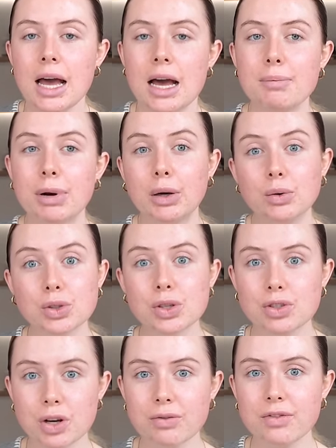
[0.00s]
Um, but I
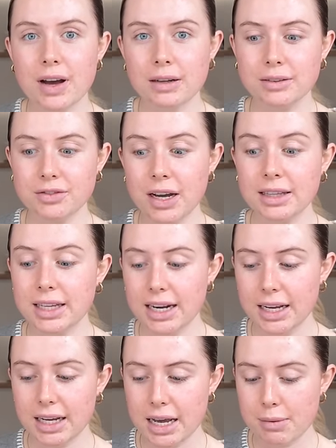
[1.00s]
also don't find, find that
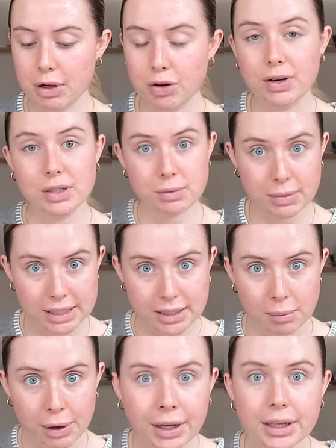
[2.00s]
it um, agrees with my
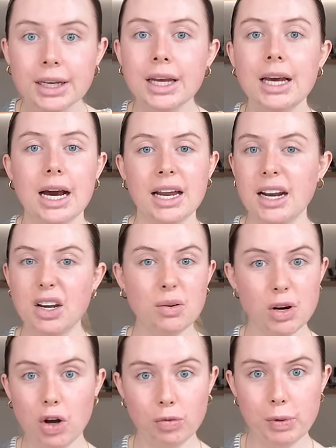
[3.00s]
stomach. And I
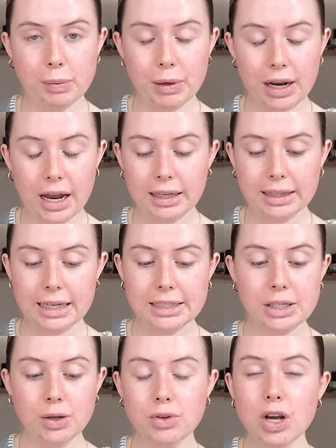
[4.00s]
know a lot of people are like that.
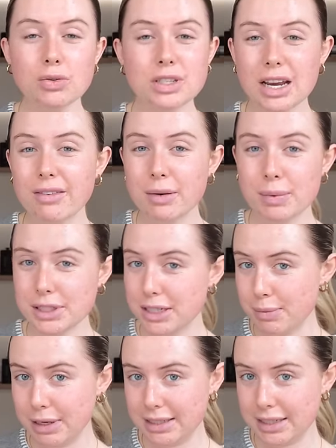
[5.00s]
So no dairy wasn't
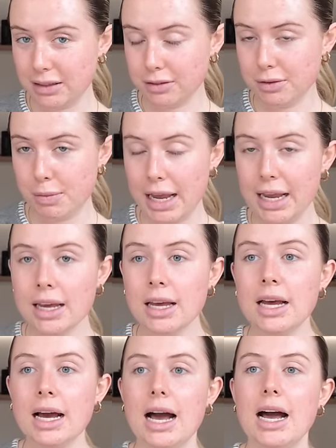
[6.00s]
a big deal for me.
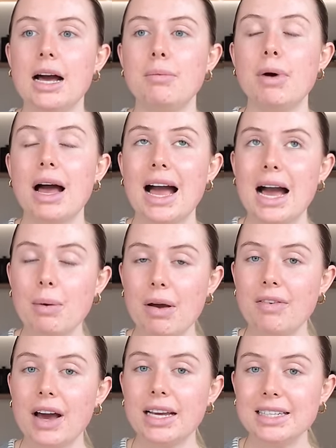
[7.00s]
Um,
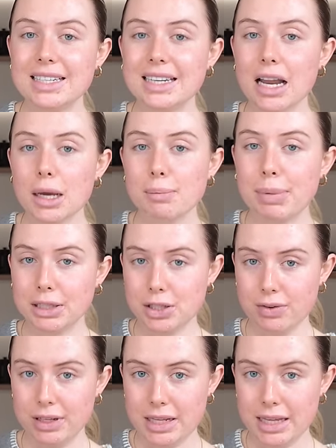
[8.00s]
however, I did like
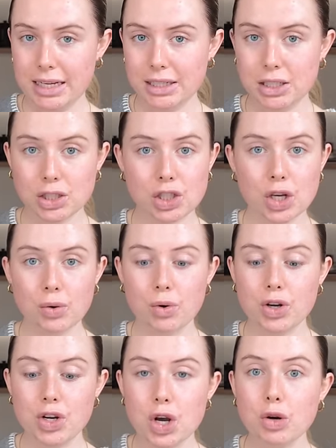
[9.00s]
butter in things. So
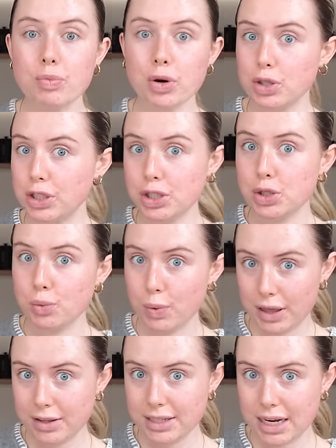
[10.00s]
no products
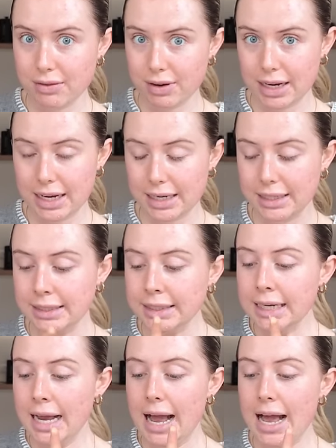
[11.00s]
with dairy in.
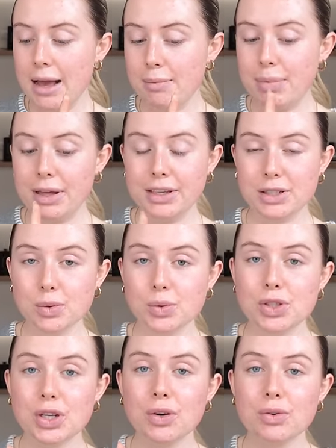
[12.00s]
Um, but there's
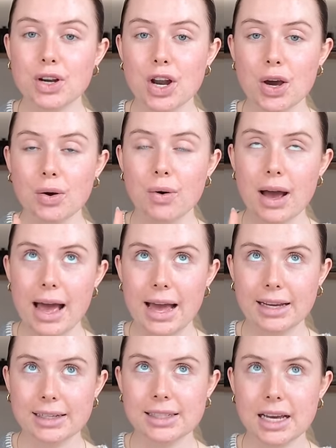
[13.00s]
also no
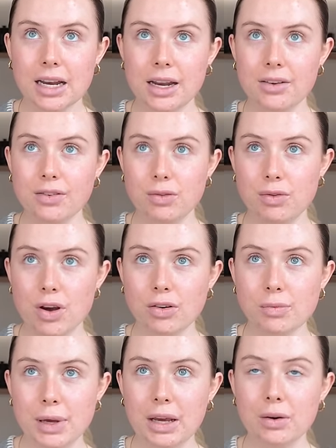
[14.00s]
eggs. And if you know
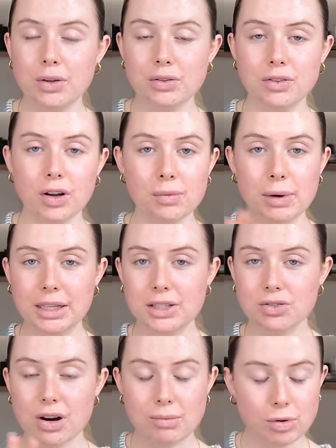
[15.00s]
me or you follow my
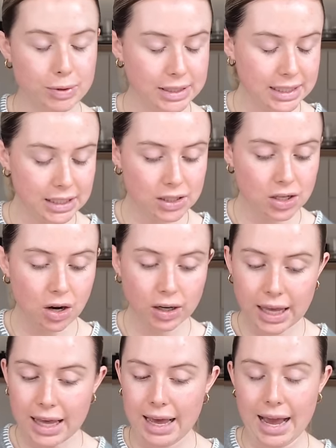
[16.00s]
Instagram or my
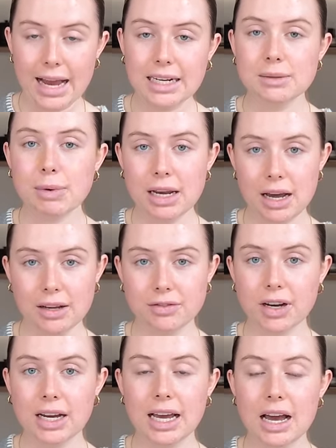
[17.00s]
TikTok, eggs in my life,
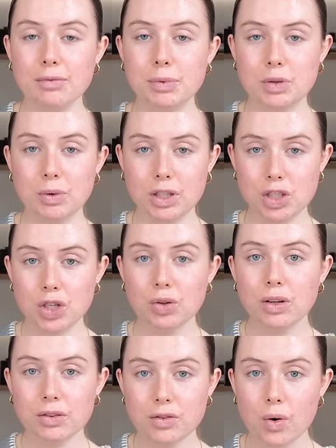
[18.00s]
I have between
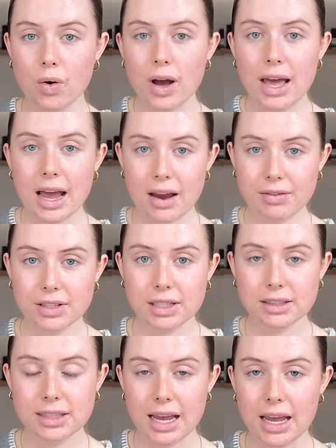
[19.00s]
two and four every
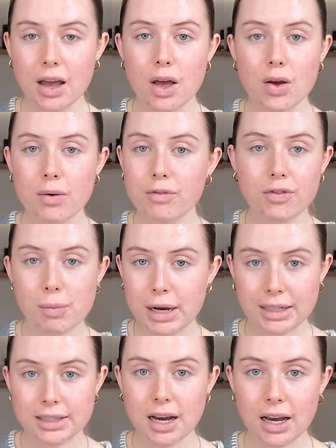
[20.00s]
single day for
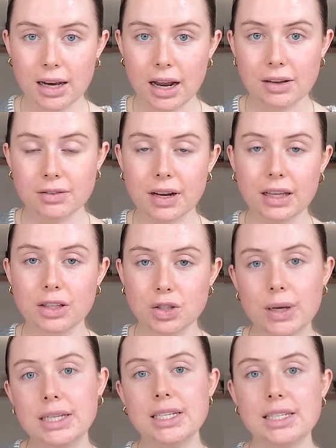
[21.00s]
my entire life. Like the
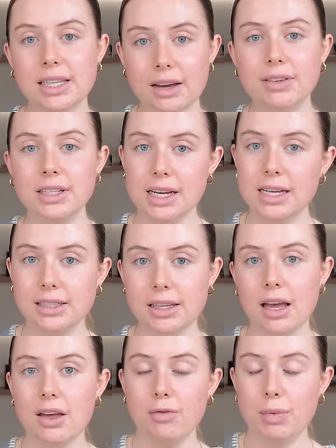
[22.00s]
27 years
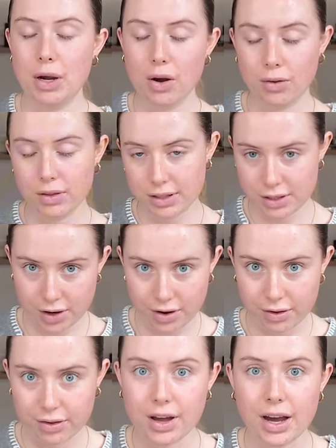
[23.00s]
that I have been on this
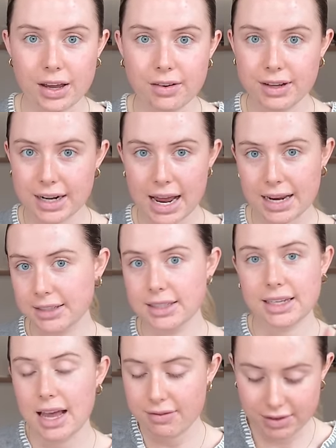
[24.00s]
earth, I have had
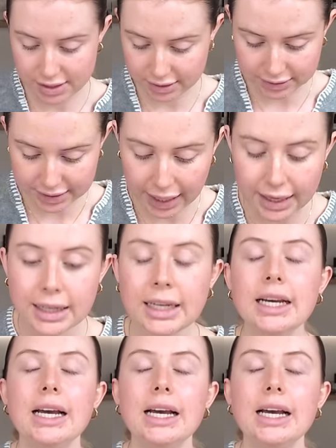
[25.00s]
eggs every single day.